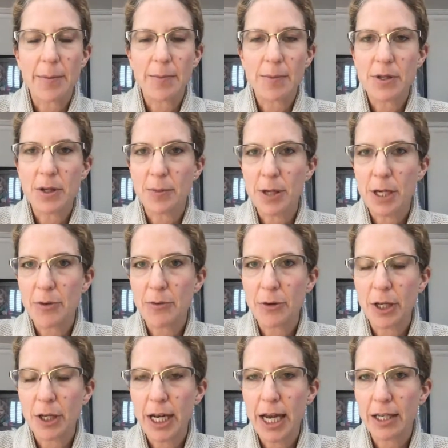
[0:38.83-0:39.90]
So I'll be here for
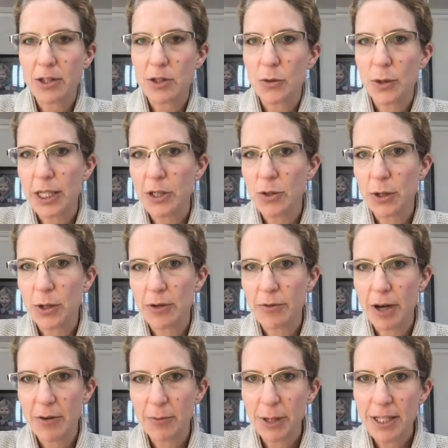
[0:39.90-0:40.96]
the next
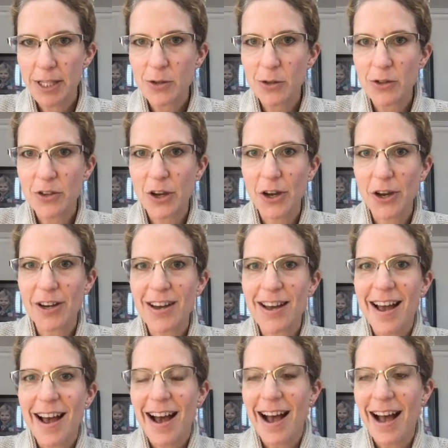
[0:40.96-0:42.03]
20-25 minutes or so,
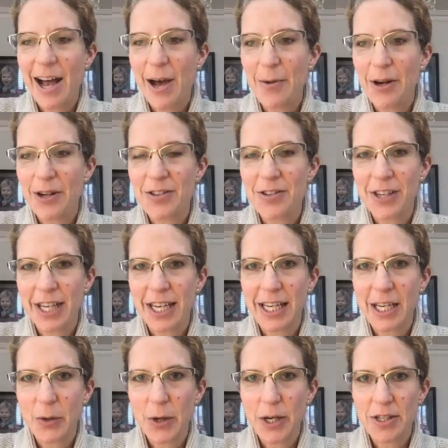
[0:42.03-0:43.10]
answering
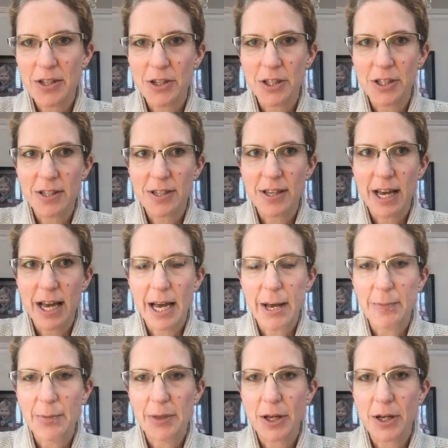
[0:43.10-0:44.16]
any questions
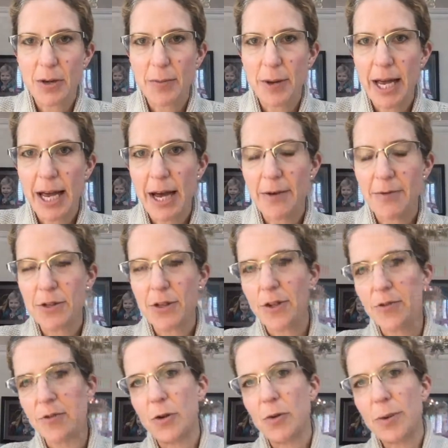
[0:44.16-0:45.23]
that you may have. So
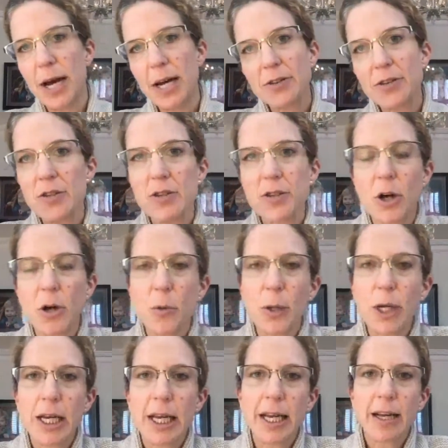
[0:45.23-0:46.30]
if you're about to start
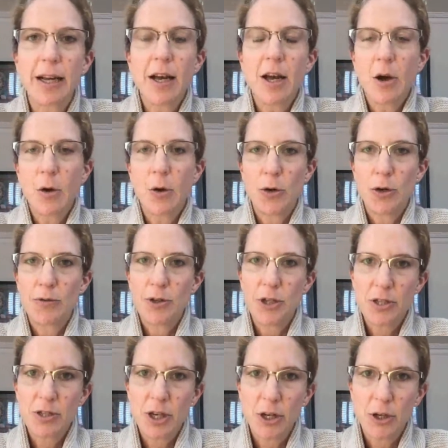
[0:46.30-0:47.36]
weaning or you've
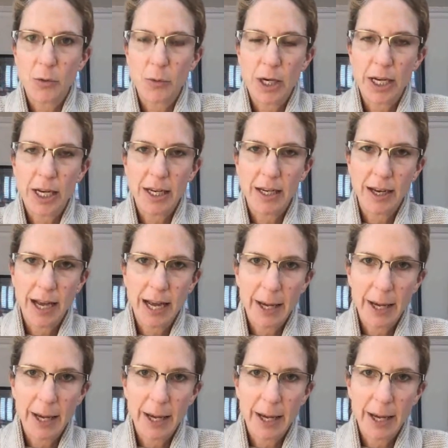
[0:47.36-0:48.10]
just started weaning